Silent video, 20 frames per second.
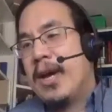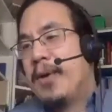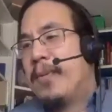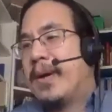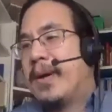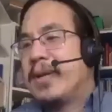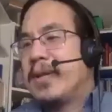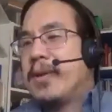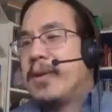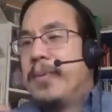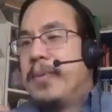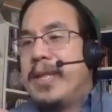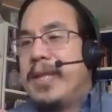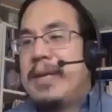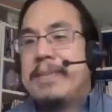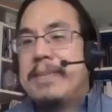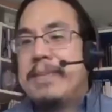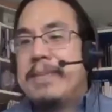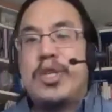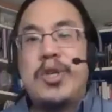What the
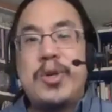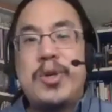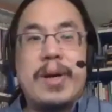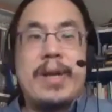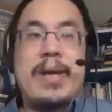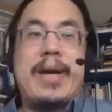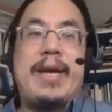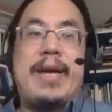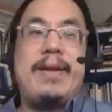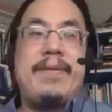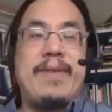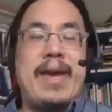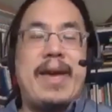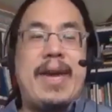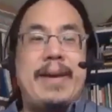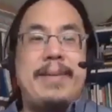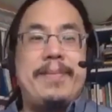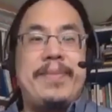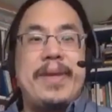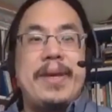really mature kind of
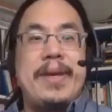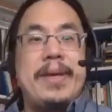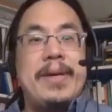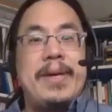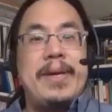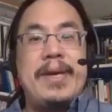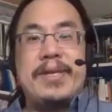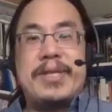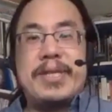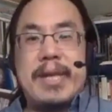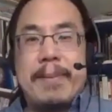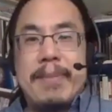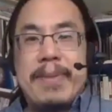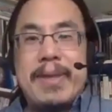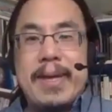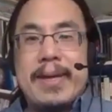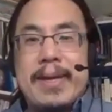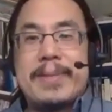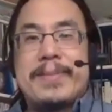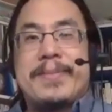game is
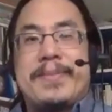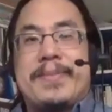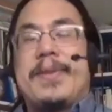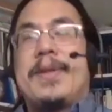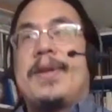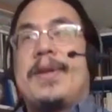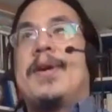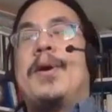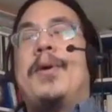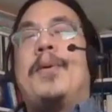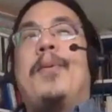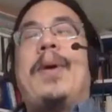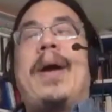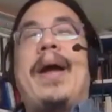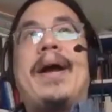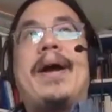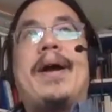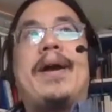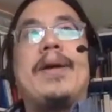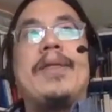something
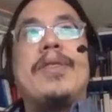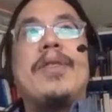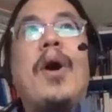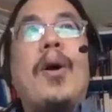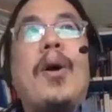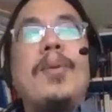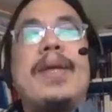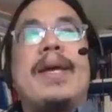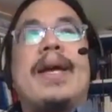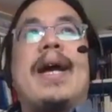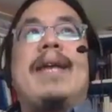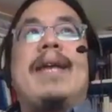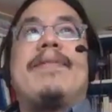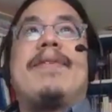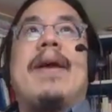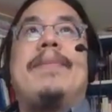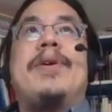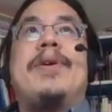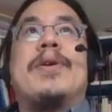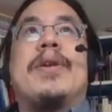where the only kind of
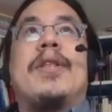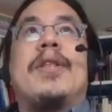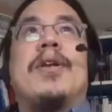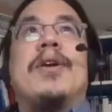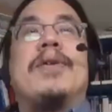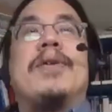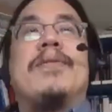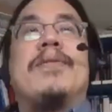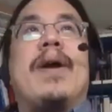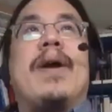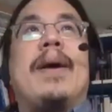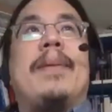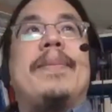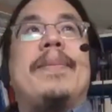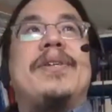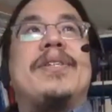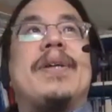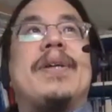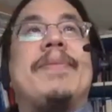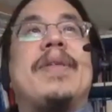game you could learn from
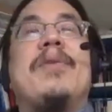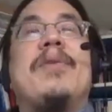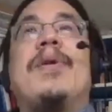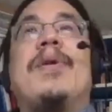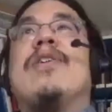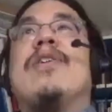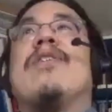is something where you're